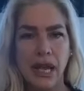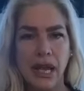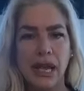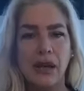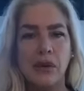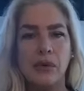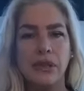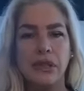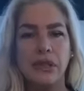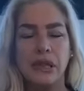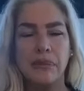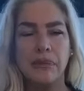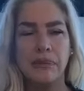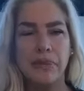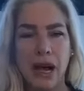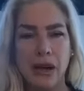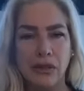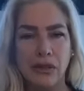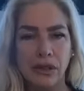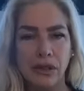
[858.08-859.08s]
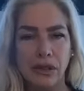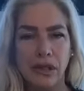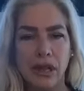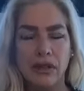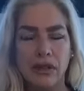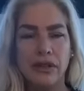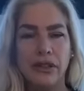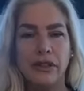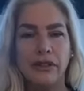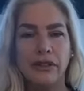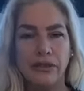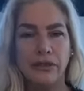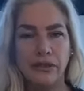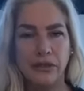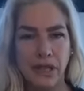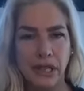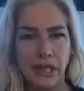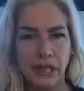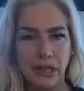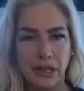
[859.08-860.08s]
It was about the
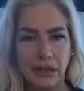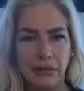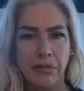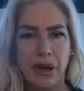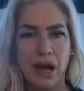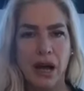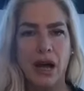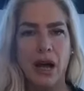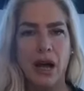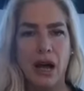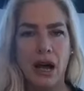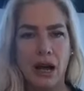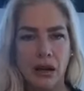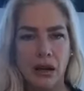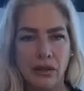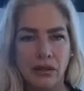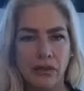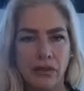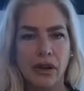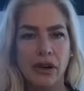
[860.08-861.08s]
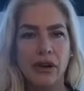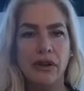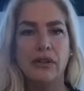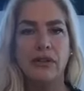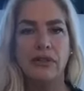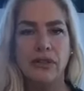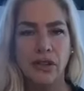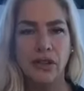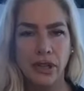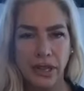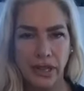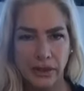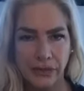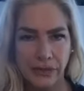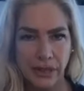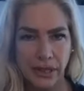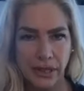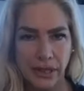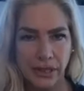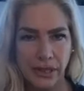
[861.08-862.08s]
freedom of
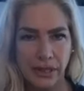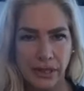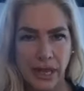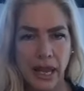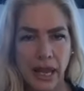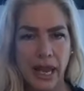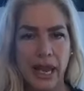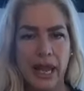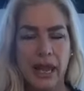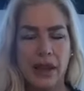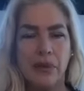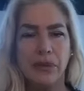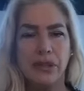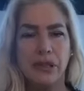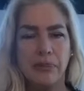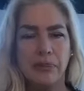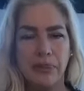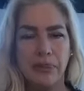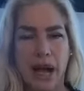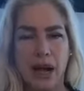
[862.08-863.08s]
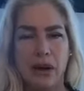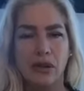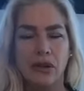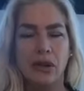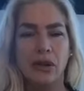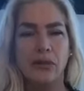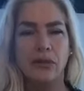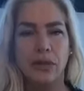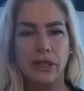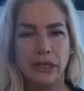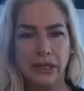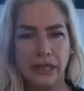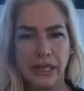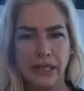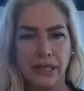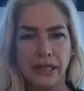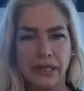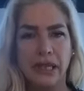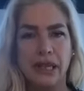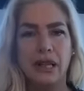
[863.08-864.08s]
forgiveness. It was about
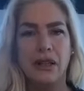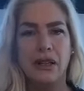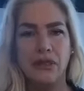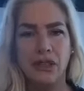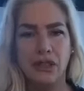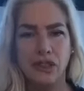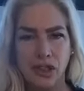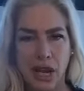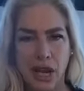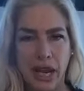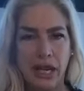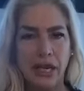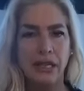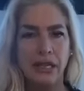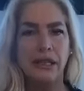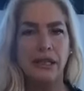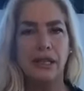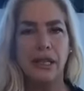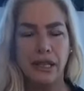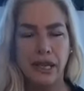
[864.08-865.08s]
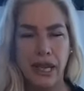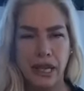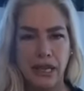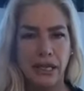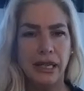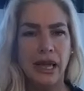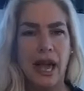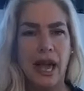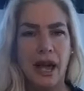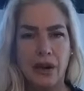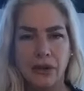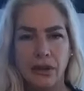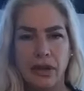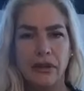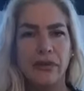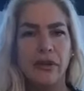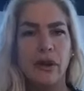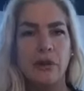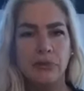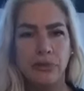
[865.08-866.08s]
releasing the chains, getting out
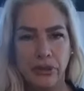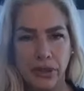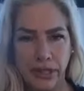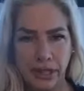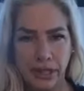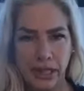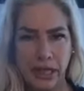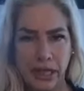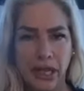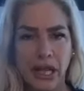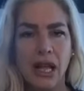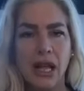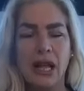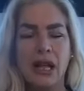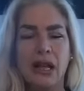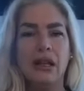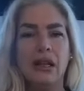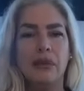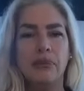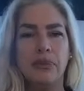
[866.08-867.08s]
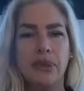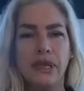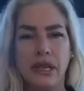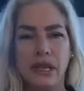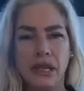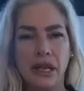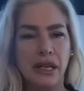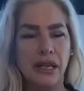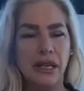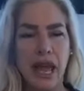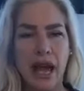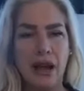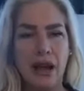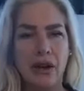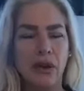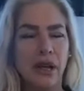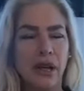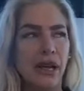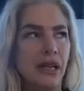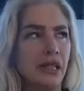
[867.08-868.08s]
of prison, being
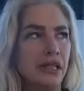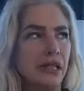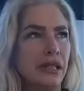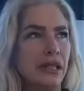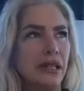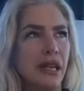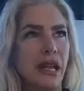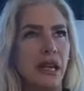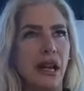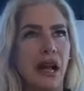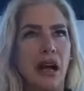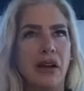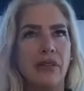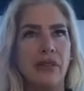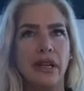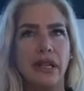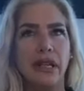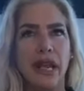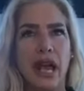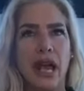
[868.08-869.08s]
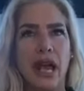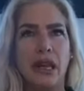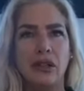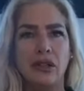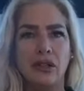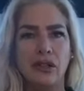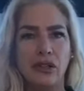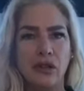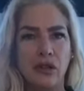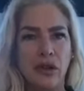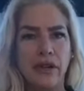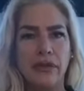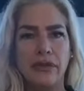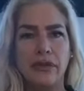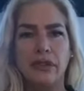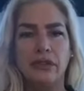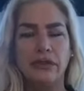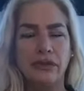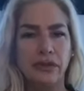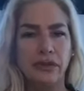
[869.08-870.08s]
now in a state of, again,
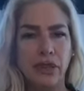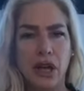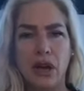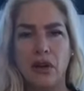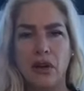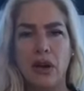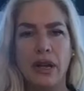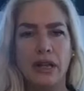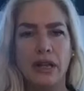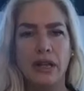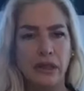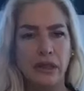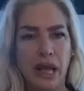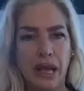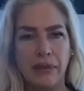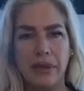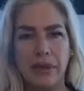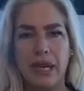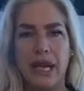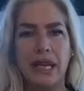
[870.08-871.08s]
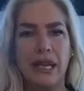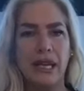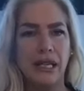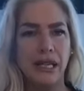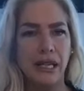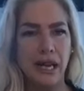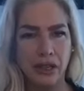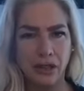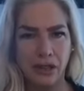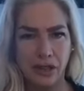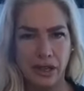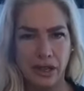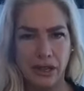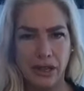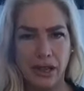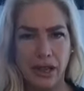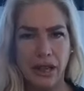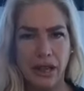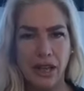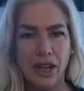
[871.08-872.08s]
joyful flow and alignment and connection.
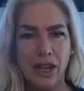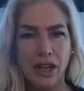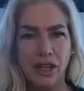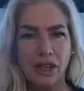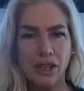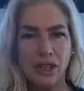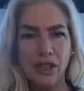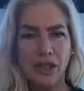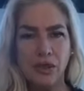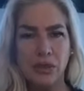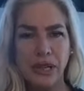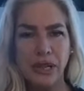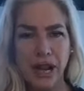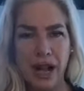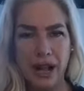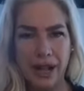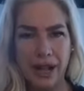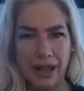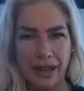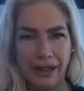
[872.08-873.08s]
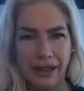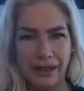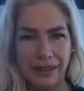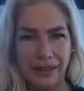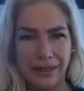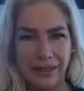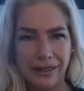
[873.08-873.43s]
You and I